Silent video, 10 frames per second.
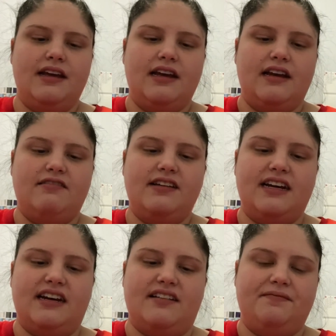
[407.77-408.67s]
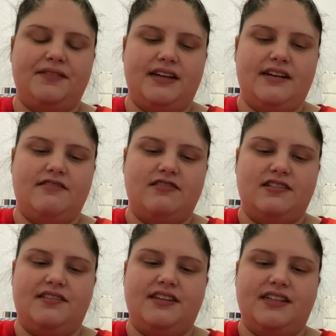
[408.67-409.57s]
Oh yeah, and I
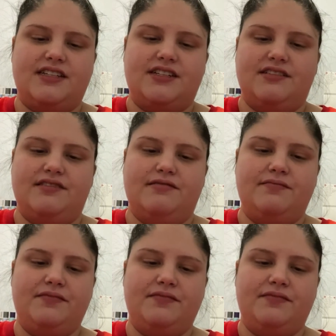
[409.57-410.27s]
ordered this too.